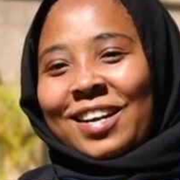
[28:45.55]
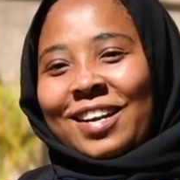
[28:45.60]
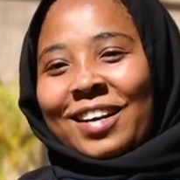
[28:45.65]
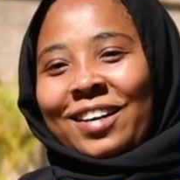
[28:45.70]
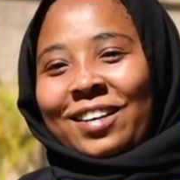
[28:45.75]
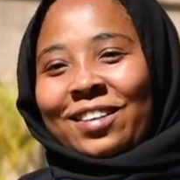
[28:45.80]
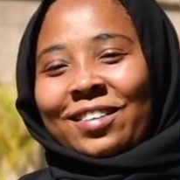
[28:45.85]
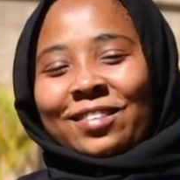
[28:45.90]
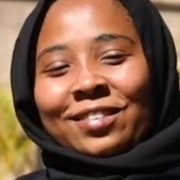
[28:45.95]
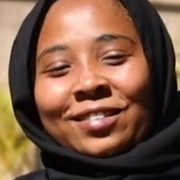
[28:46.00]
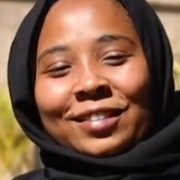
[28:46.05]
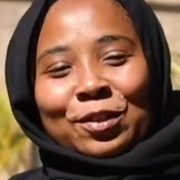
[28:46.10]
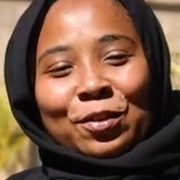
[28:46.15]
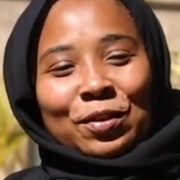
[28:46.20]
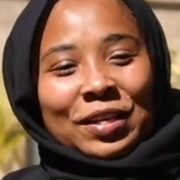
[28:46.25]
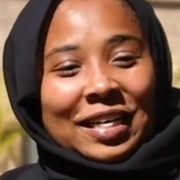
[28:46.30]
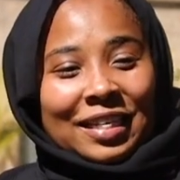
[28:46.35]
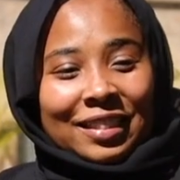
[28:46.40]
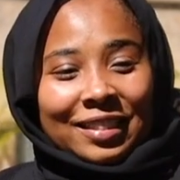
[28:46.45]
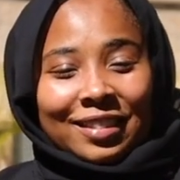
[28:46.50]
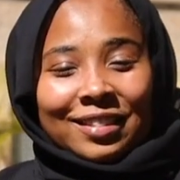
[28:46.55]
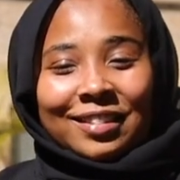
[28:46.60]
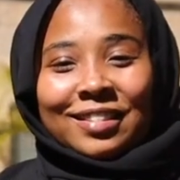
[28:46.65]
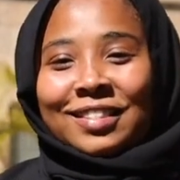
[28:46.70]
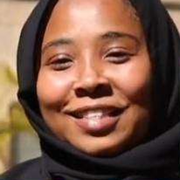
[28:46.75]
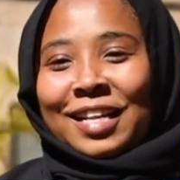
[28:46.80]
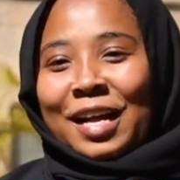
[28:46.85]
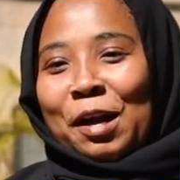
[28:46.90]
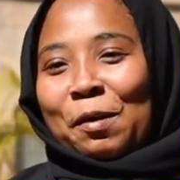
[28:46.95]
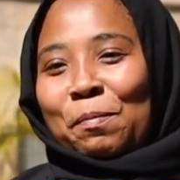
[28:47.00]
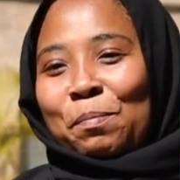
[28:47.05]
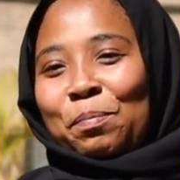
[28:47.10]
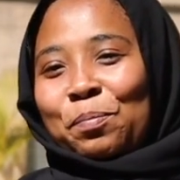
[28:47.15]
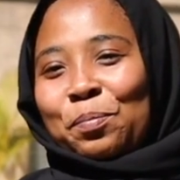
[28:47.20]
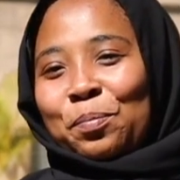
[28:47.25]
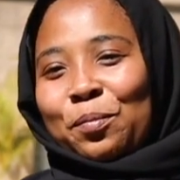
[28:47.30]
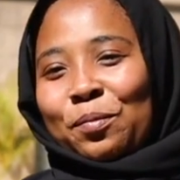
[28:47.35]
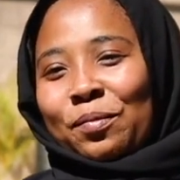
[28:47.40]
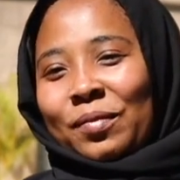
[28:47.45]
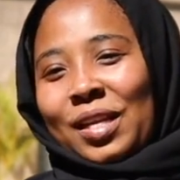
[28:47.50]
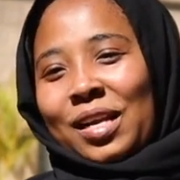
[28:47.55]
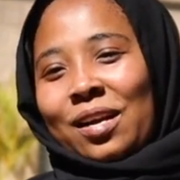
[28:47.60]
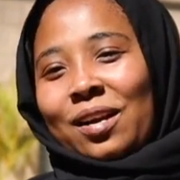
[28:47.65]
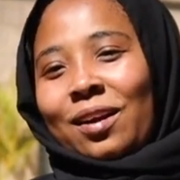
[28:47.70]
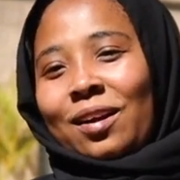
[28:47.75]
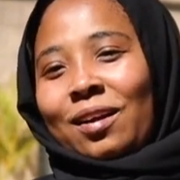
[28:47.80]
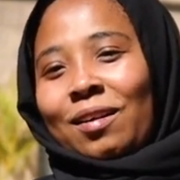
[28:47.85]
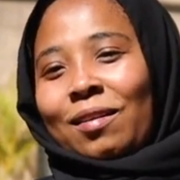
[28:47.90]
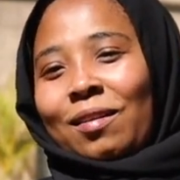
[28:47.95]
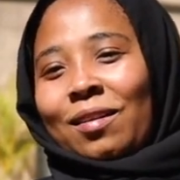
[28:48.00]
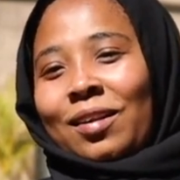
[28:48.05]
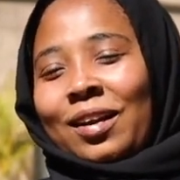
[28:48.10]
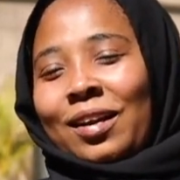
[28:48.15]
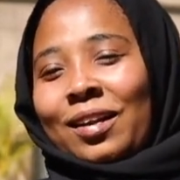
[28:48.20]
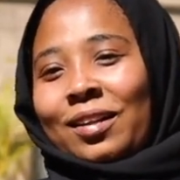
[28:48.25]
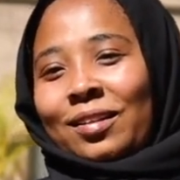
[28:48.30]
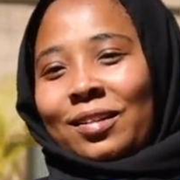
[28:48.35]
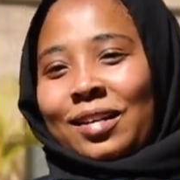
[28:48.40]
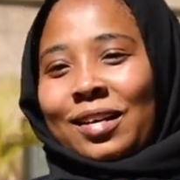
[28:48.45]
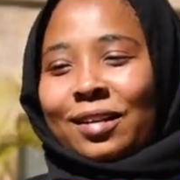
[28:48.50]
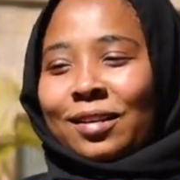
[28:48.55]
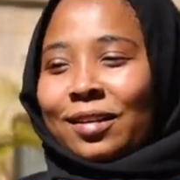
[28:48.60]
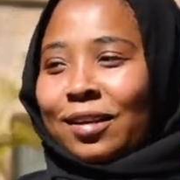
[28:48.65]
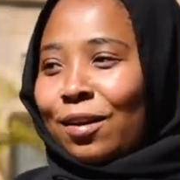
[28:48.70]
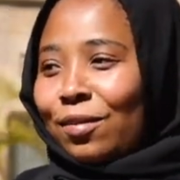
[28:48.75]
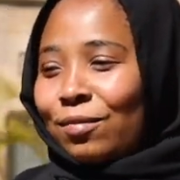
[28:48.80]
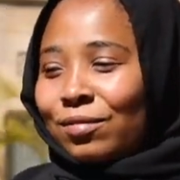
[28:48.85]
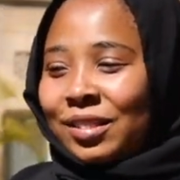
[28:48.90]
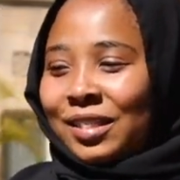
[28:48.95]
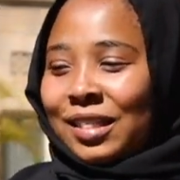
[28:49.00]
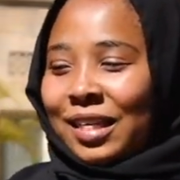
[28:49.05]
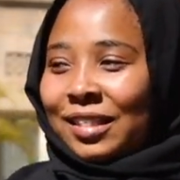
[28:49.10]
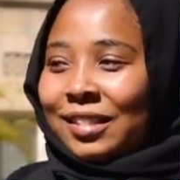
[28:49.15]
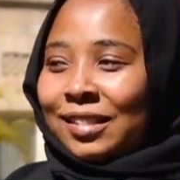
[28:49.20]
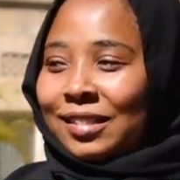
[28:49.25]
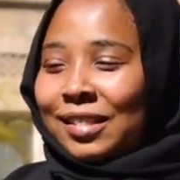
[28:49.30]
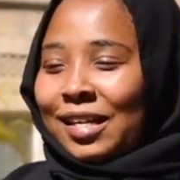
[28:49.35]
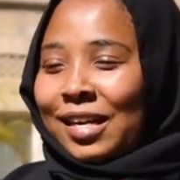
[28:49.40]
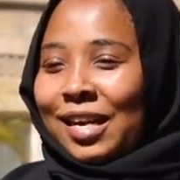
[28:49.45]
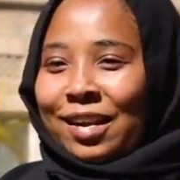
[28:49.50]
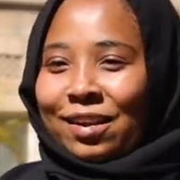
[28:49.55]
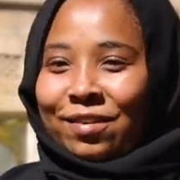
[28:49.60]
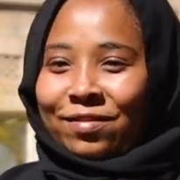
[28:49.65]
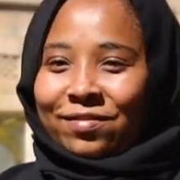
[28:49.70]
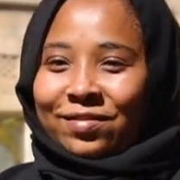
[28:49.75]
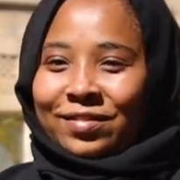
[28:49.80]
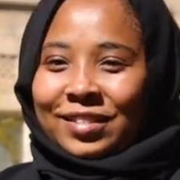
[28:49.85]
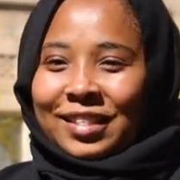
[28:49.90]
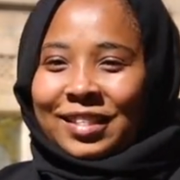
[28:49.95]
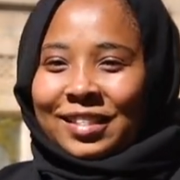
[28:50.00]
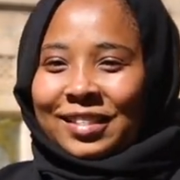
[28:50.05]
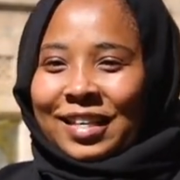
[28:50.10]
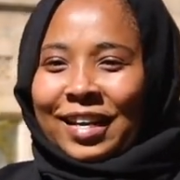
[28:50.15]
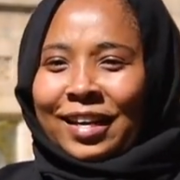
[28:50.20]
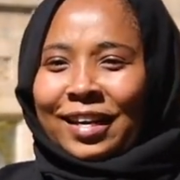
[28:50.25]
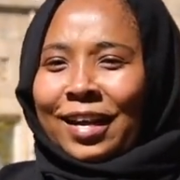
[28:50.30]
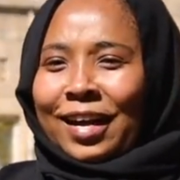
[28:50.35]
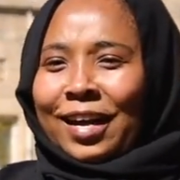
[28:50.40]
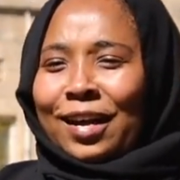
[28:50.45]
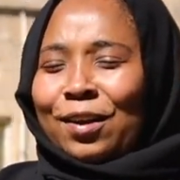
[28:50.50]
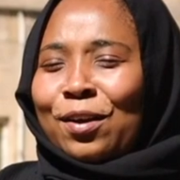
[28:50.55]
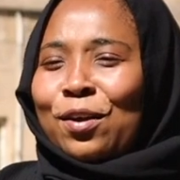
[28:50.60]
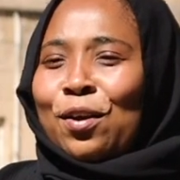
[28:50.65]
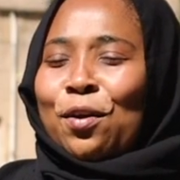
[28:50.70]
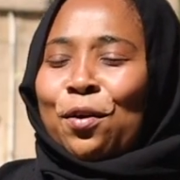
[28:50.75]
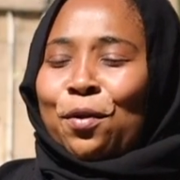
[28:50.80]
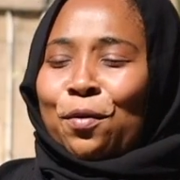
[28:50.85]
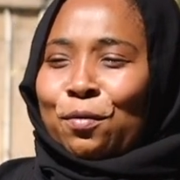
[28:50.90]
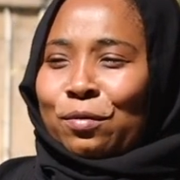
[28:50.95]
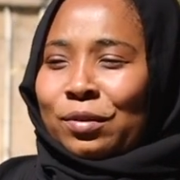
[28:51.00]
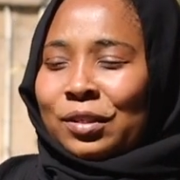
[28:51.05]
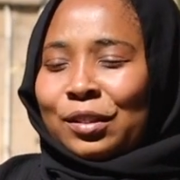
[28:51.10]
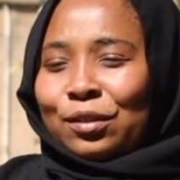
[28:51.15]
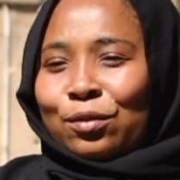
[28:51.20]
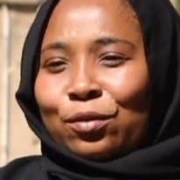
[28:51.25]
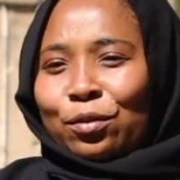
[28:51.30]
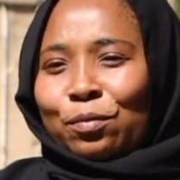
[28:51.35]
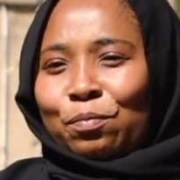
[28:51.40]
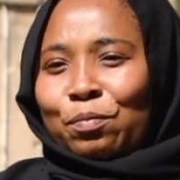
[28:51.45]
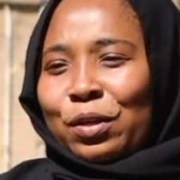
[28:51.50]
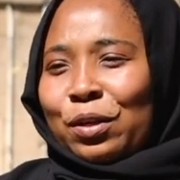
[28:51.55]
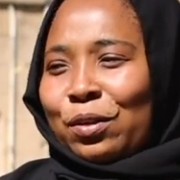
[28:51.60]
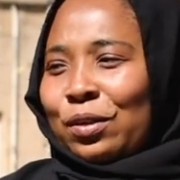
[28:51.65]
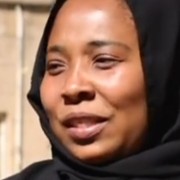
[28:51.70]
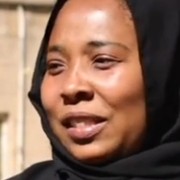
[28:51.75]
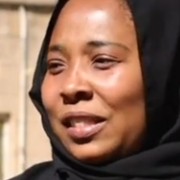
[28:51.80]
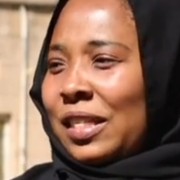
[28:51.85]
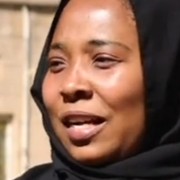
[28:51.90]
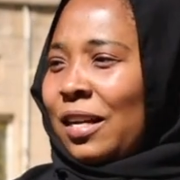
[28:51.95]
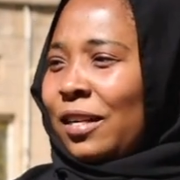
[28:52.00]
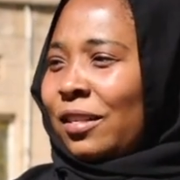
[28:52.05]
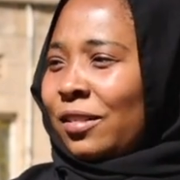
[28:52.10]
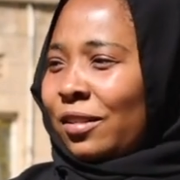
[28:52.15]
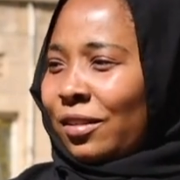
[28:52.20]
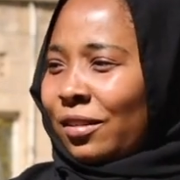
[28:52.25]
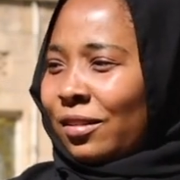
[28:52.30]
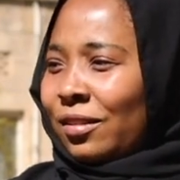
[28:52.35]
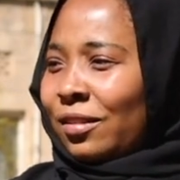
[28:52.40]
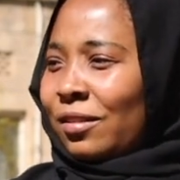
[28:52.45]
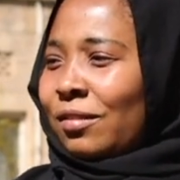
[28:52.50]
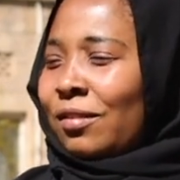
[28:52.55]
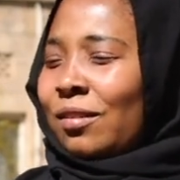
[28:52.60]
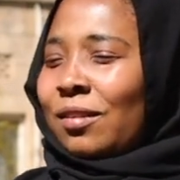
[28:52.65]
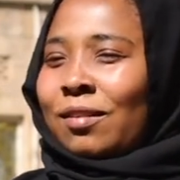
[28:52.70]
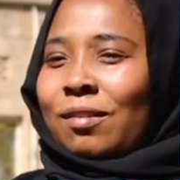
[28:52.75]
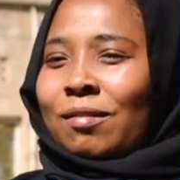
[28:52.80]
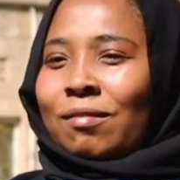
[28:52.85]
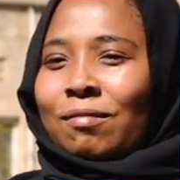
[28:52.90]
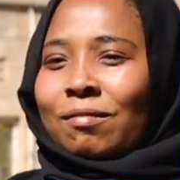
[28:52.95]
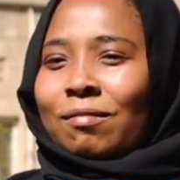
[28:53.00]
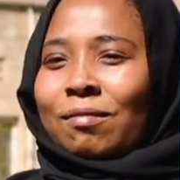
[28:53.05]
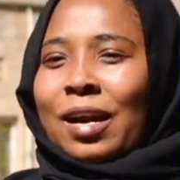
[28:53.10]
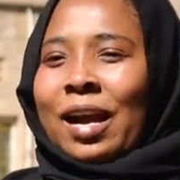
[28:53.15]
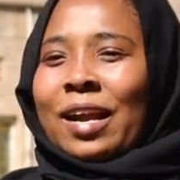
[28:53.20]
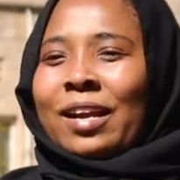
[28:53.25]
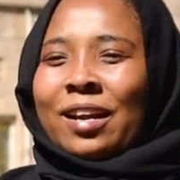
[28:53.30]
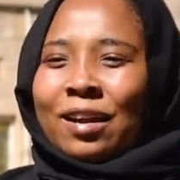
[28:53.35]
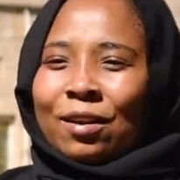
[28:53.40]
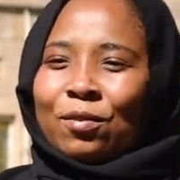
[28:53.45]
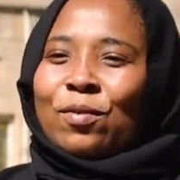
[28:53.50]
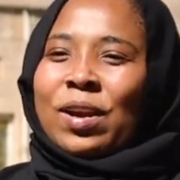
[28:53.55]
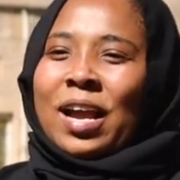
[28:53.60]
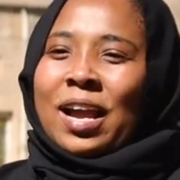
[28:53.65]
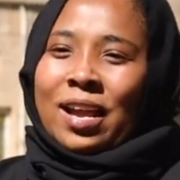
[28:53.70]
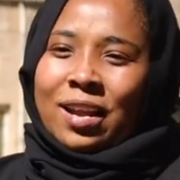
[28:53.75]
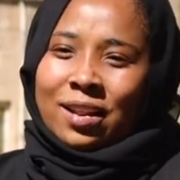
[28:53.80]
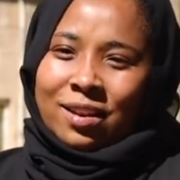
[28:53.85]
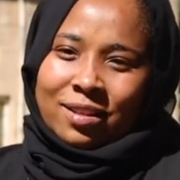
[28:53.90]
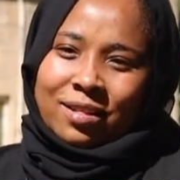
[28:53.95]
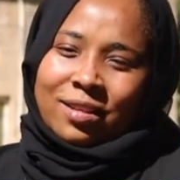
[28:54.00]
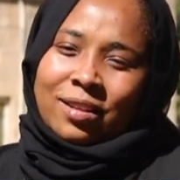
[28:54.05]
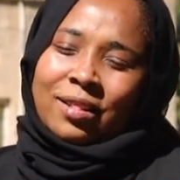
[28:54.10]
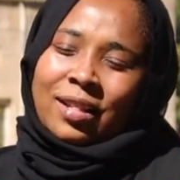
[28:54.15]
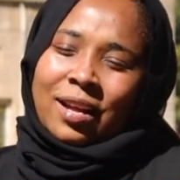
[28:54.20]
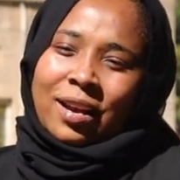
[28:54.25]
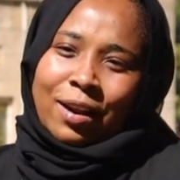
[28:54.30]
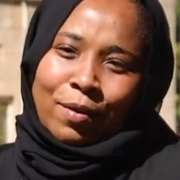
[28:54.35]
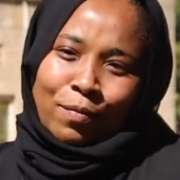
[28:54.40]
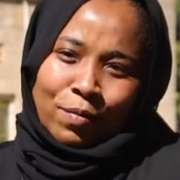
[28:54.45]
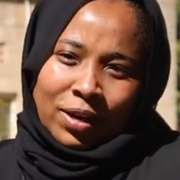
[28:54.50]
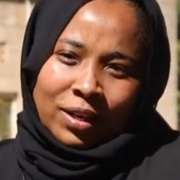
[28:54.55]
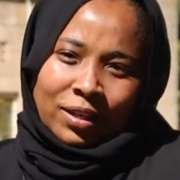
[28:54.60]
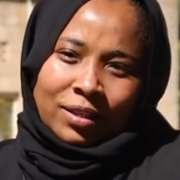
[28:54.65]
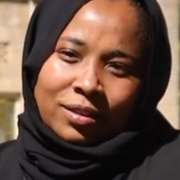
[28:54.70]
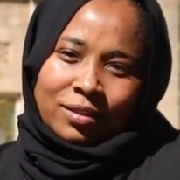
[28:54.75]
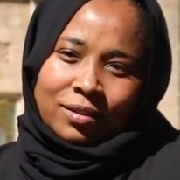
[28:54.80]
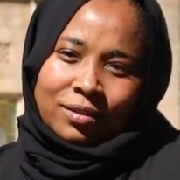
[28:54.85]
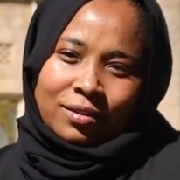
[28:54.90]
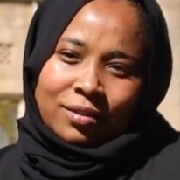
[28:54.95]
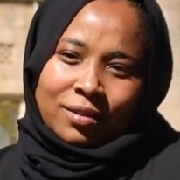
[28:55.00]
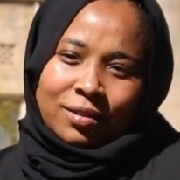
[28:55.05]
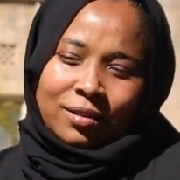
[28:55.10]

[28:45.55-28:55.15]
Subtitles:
Donated some, and then now starting the life tenor was good because I can wear anything that I want